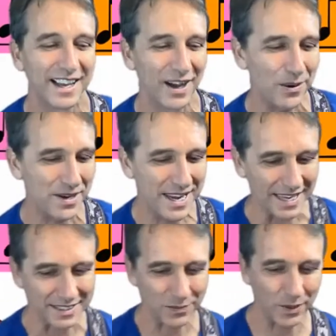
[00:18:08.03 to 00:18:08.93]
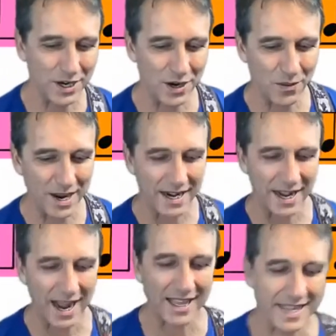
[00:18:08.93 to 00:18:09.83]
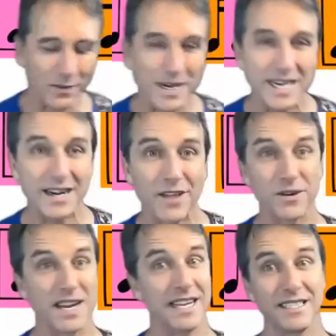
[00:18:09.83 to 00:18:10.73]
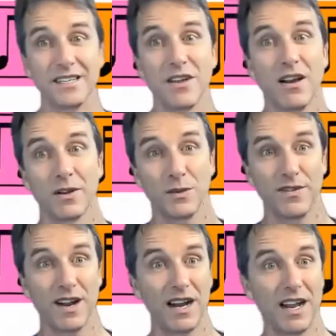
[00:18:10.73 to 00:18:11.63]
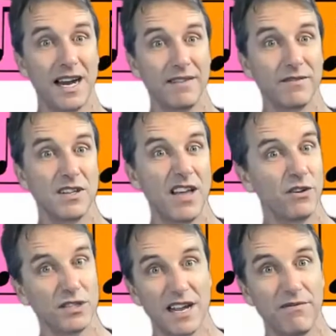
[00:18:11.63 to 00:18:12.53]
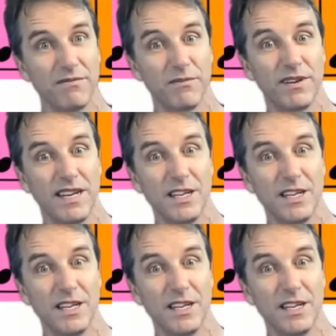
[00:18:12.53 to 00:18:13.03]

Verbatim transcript: Oh yes. Well, you know what? I think we need another dancing song because we've done a lot of other stuff. We do